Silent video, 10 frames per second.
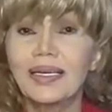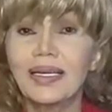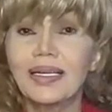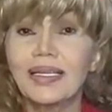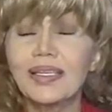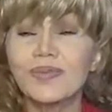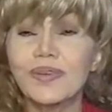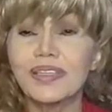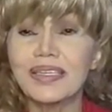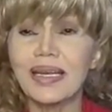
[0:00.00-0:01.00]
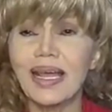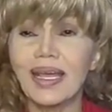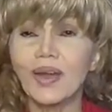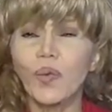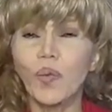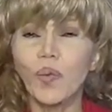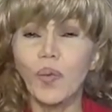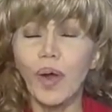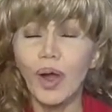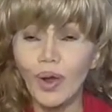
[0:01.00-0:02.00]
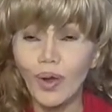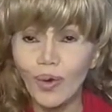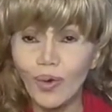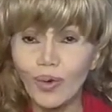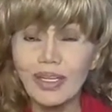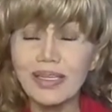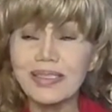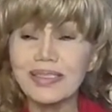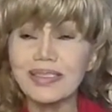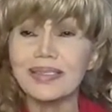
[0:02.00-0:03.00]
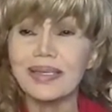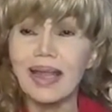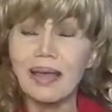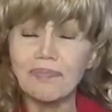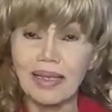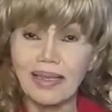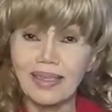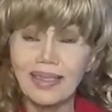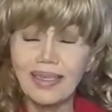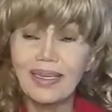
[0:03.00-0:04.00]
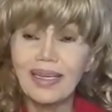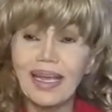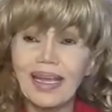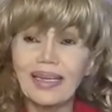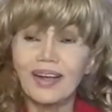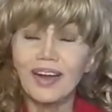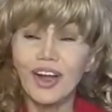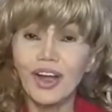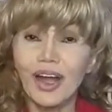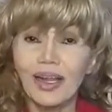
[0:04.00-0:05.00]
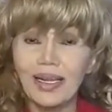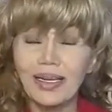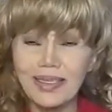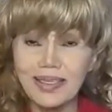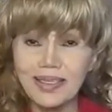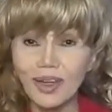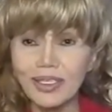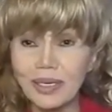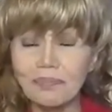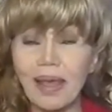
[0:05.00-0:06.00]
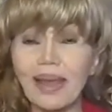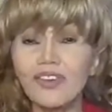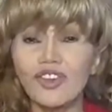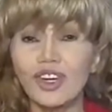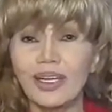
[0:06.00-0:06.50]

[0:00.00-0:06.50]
this was like, wow, this slapping and hurt. It's assault and battery.